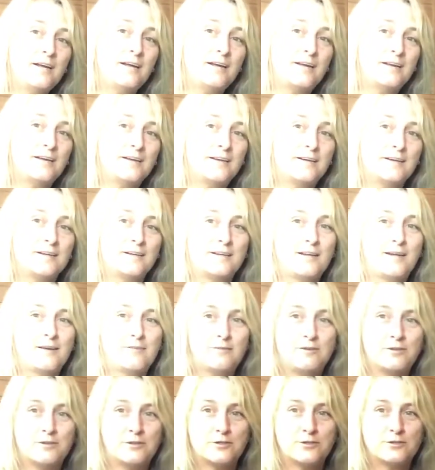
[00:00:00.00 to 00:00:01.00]
and
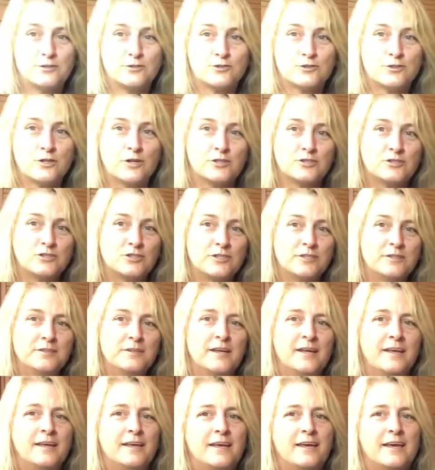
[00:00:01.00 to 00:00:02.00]
heavier construction.
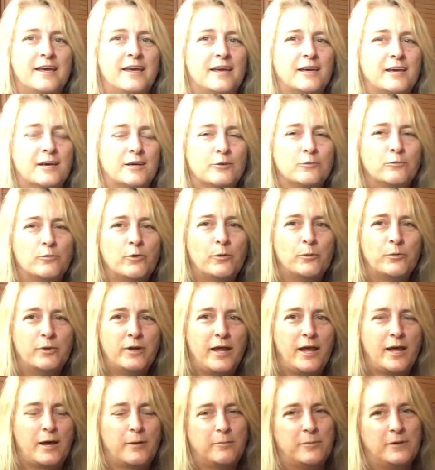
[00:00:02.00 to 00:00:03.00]
And what would
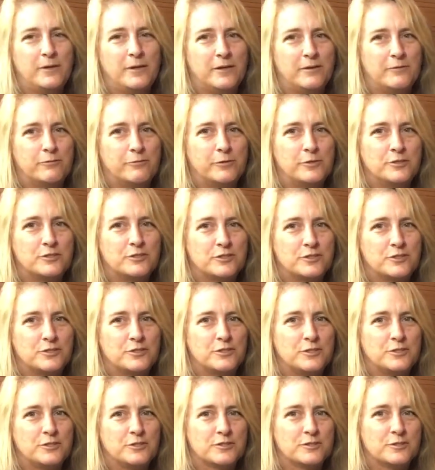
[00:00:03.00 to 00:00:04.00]
happen if we
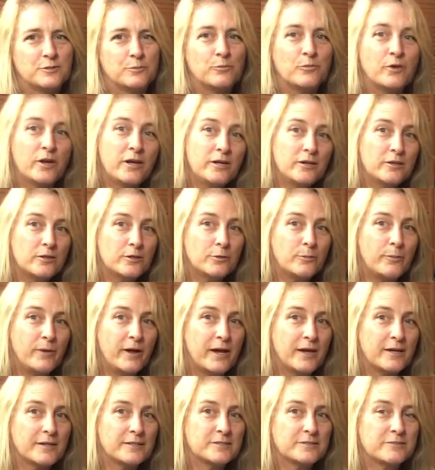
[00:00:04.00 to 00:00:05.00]
just used some regular
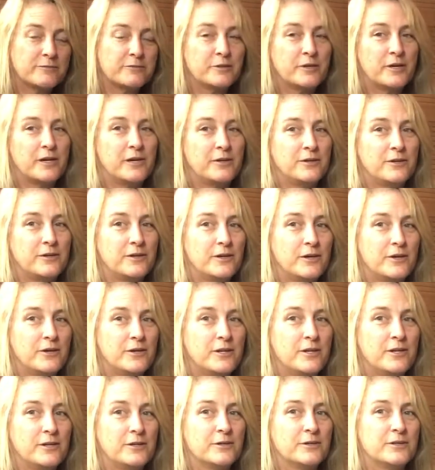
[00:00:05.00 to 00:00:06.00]
bags for carrying our
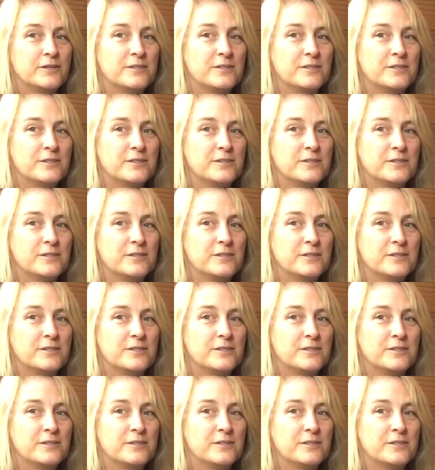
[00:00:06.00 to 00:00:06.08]
gear